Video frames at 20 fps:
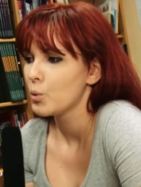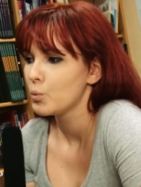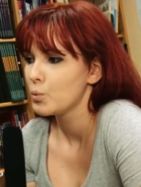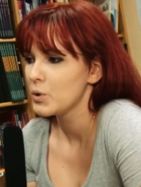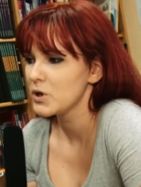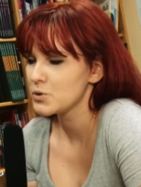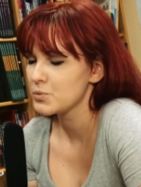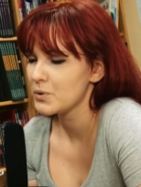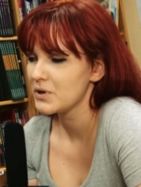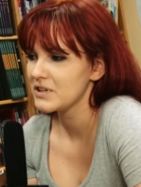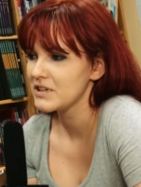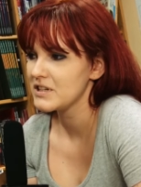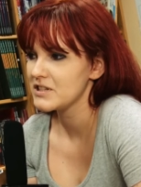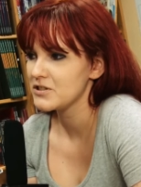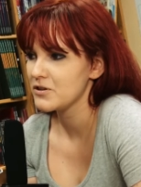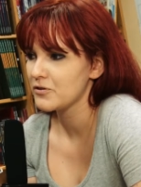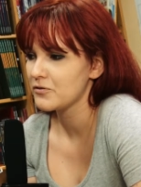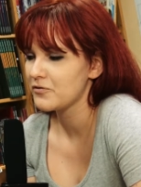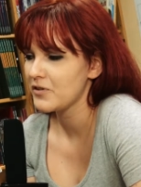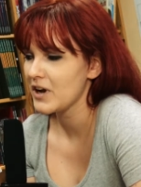Which one
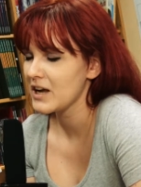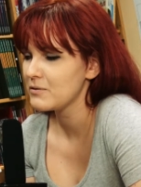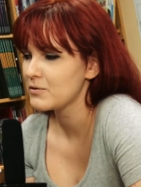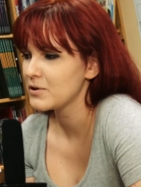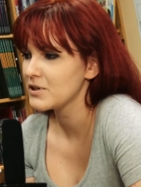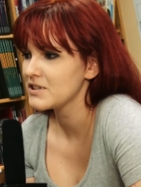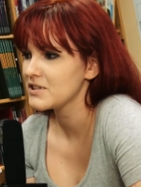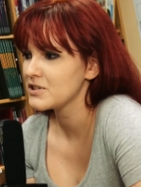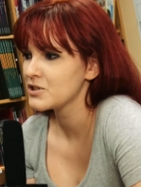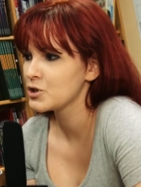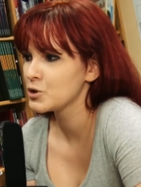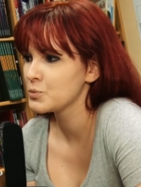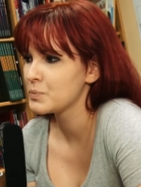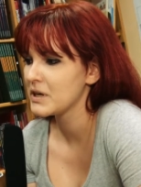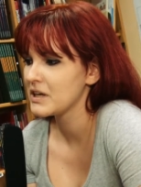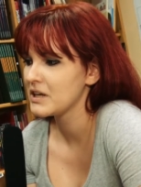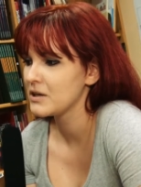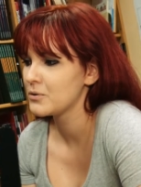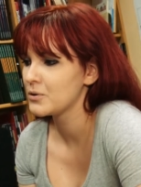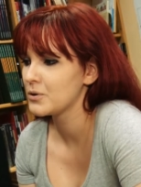is your favorite
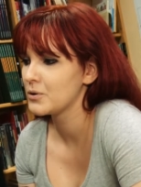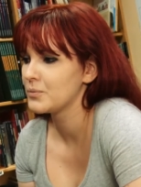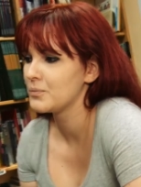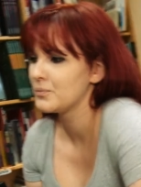superhero?